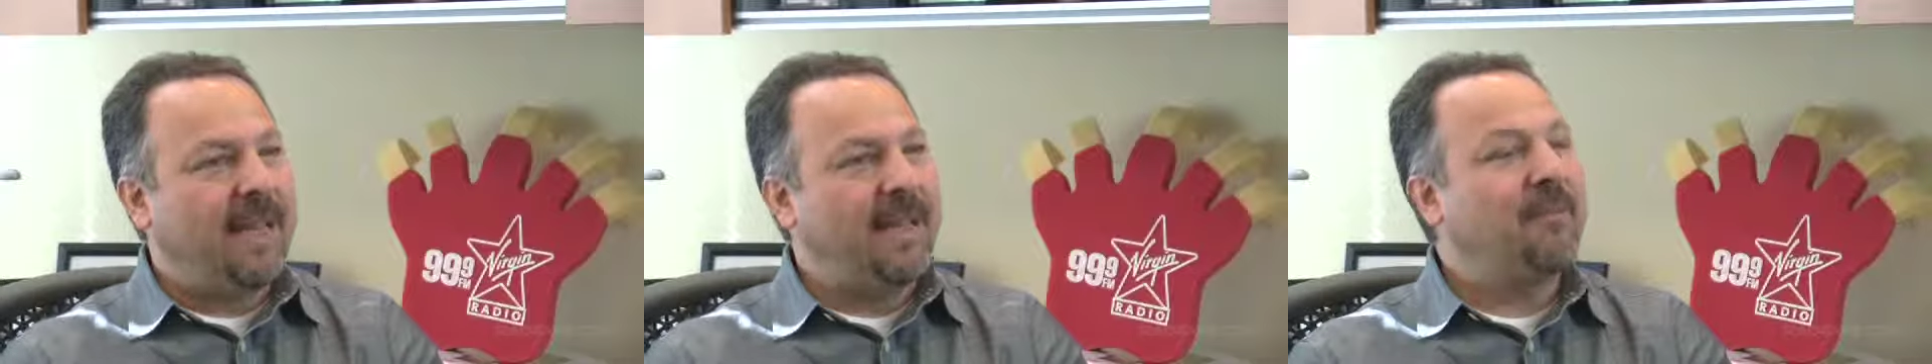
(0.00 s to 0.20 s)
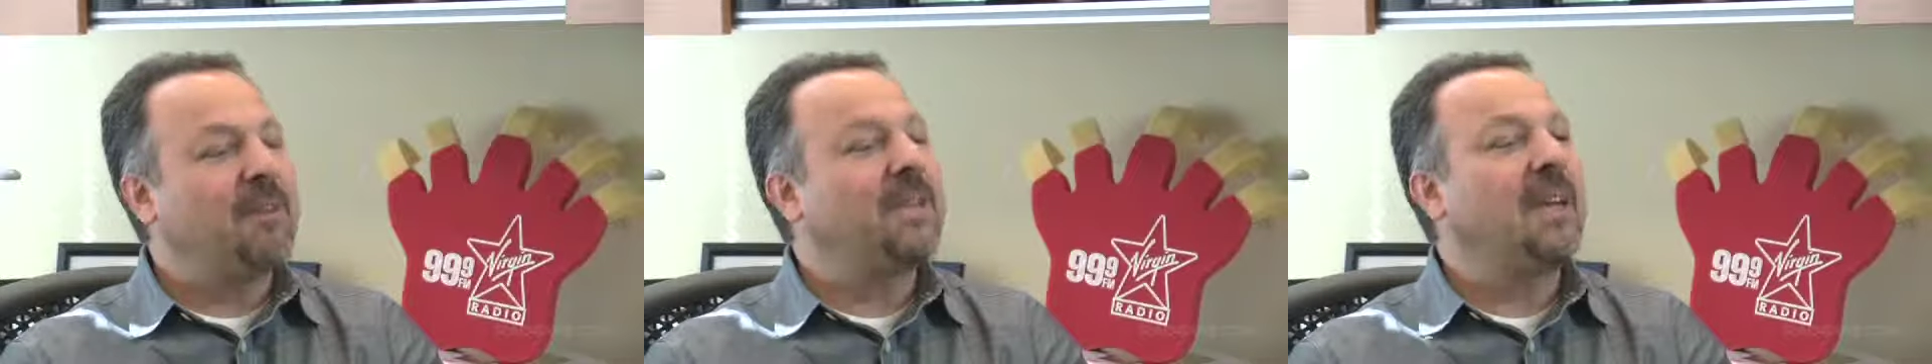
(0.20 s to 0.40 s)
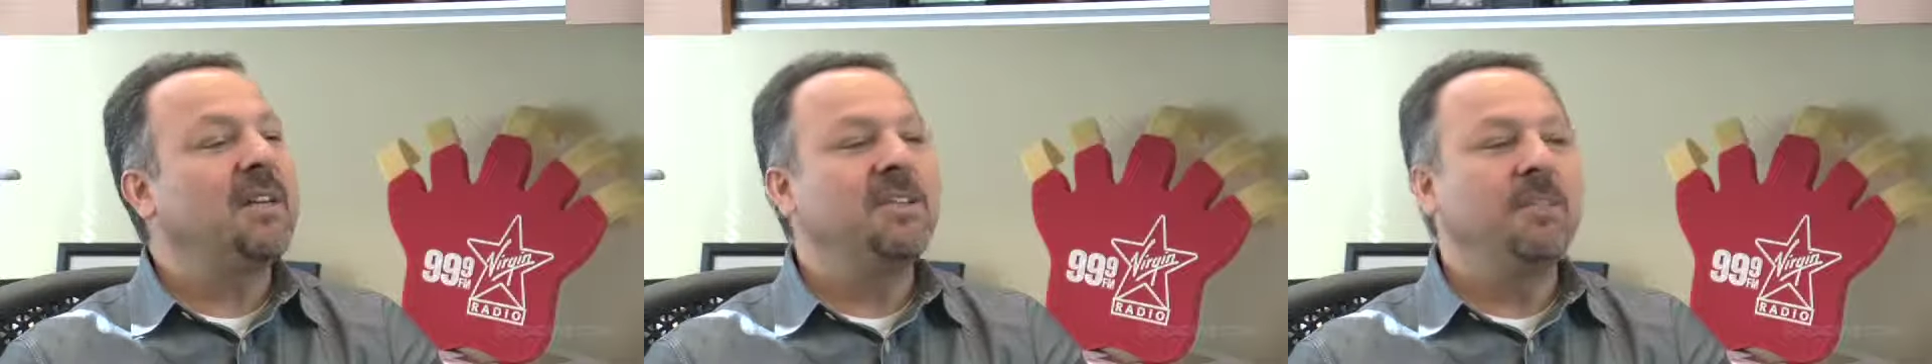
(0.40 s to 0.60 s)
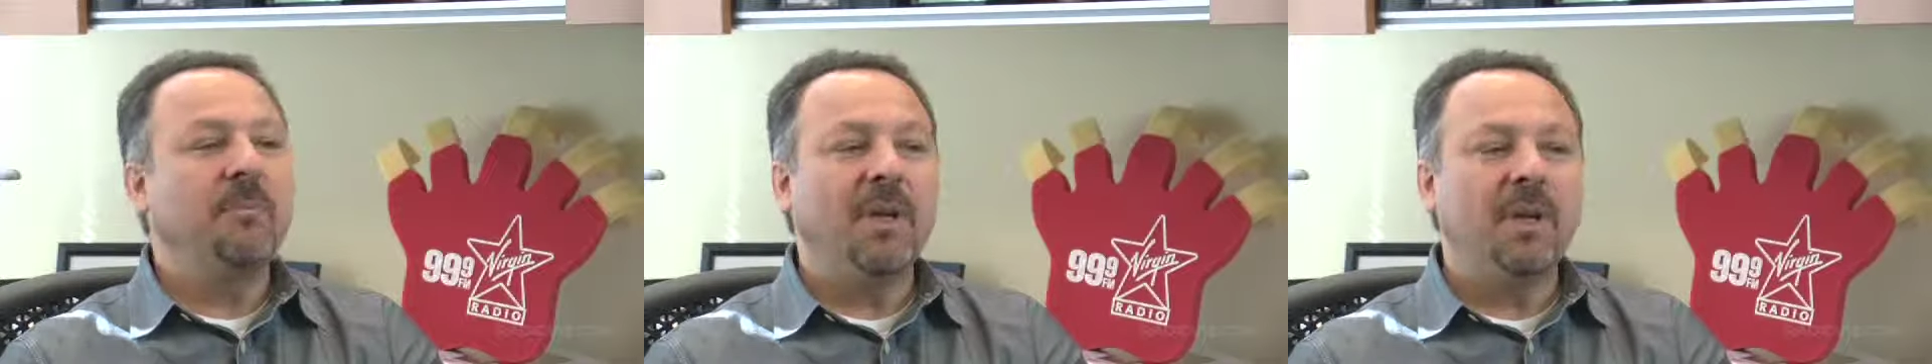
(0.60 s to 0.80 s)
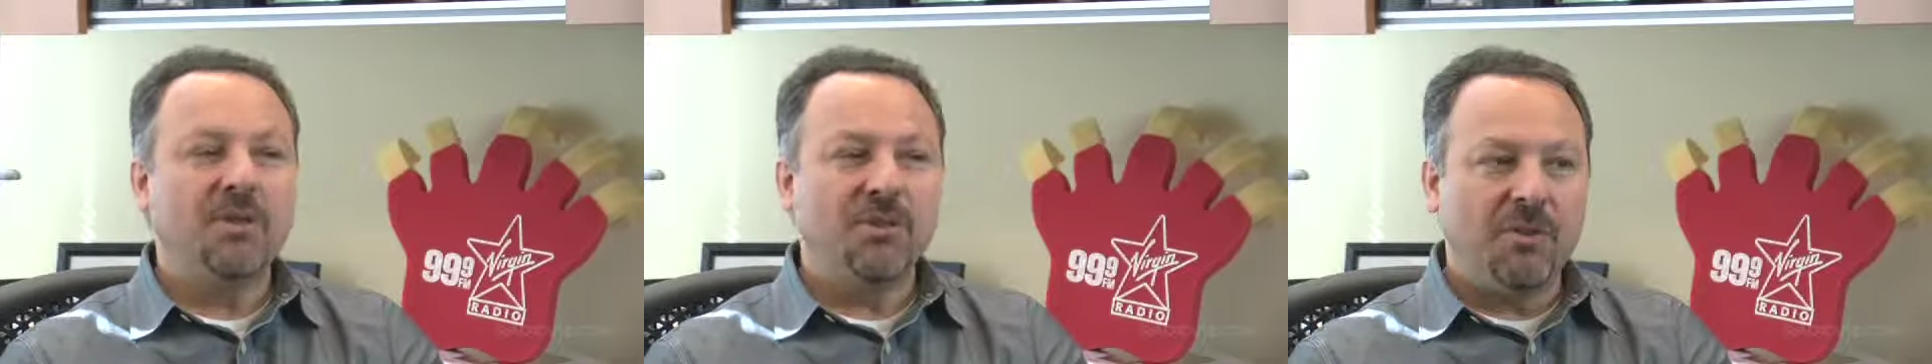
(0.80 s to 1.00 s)
advertising
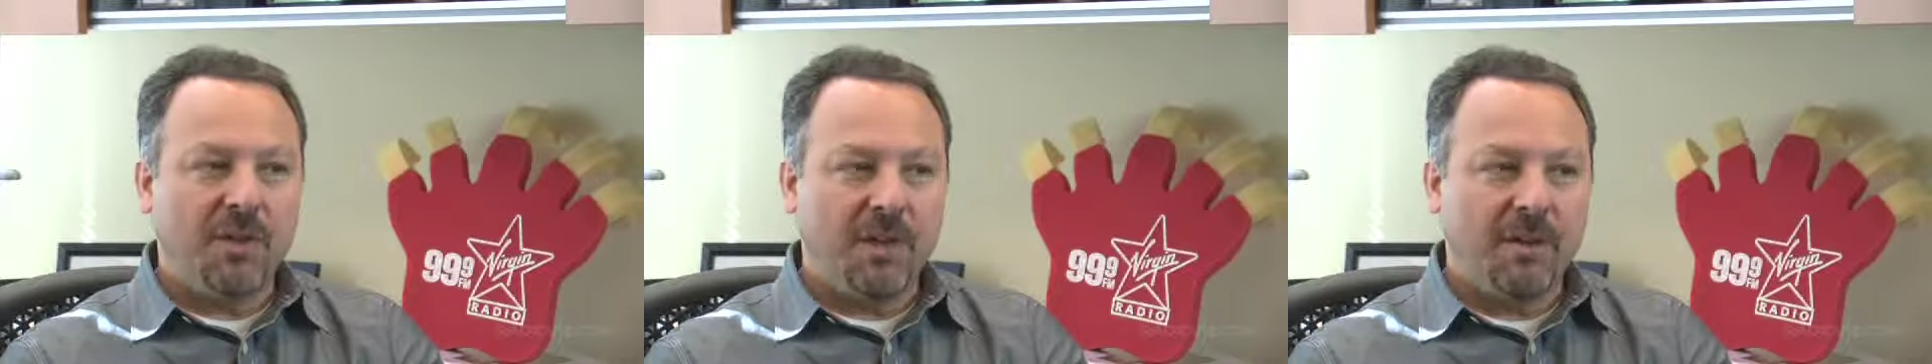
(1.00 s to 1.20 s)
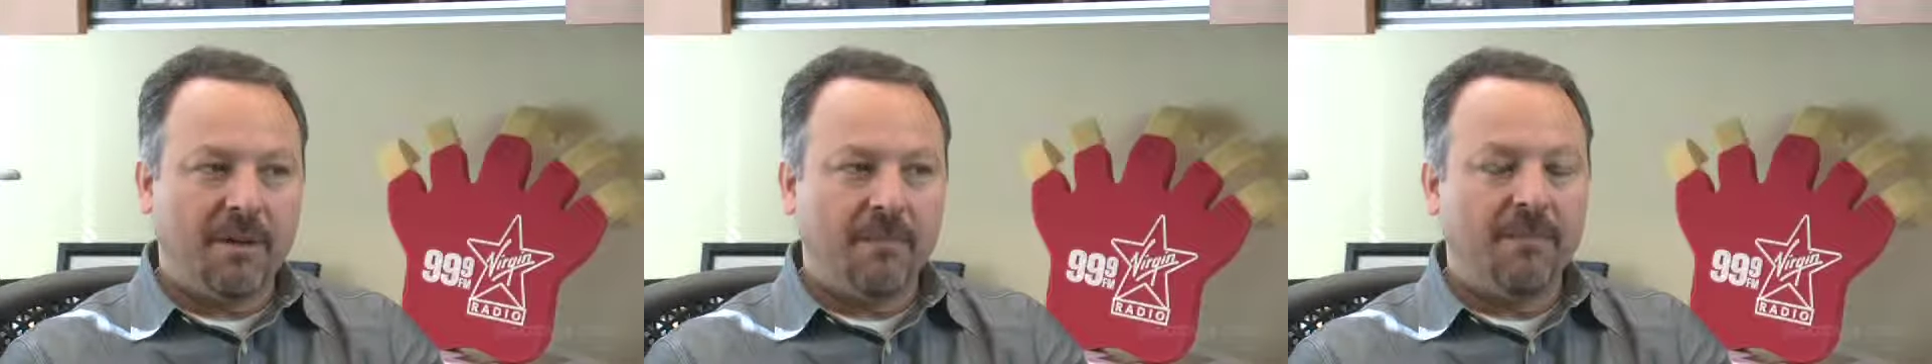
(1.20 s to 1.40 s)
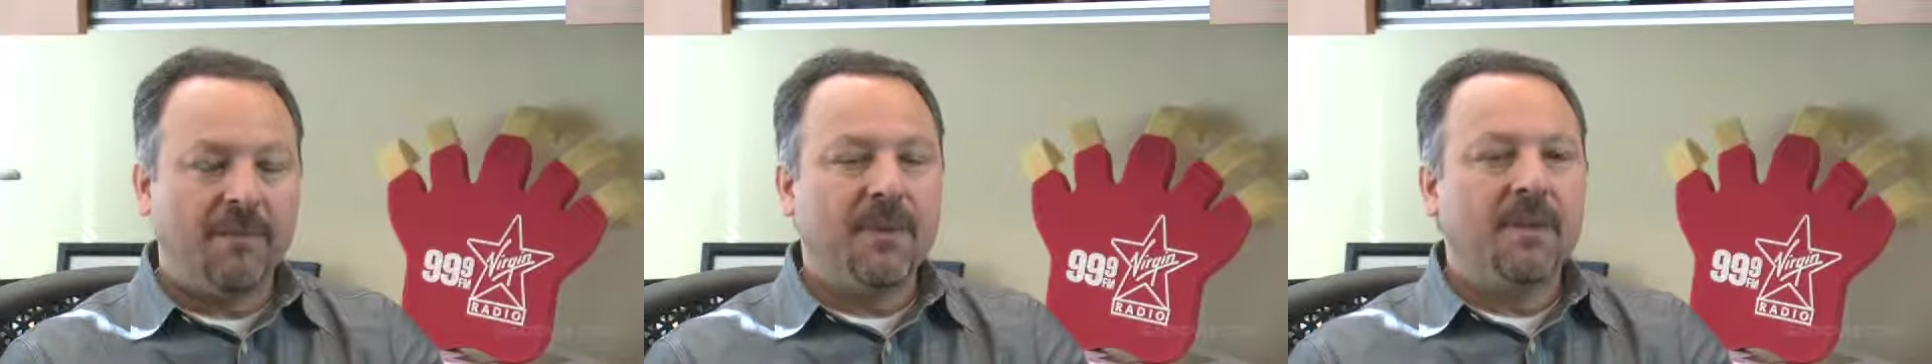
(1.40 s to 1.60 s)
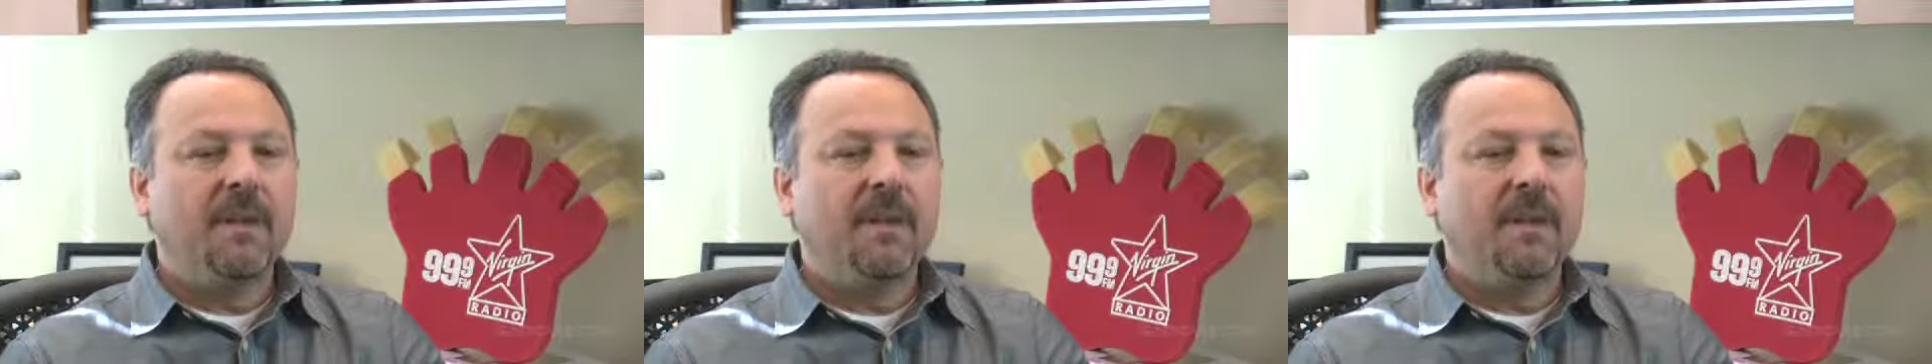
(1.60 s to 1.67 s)
manager there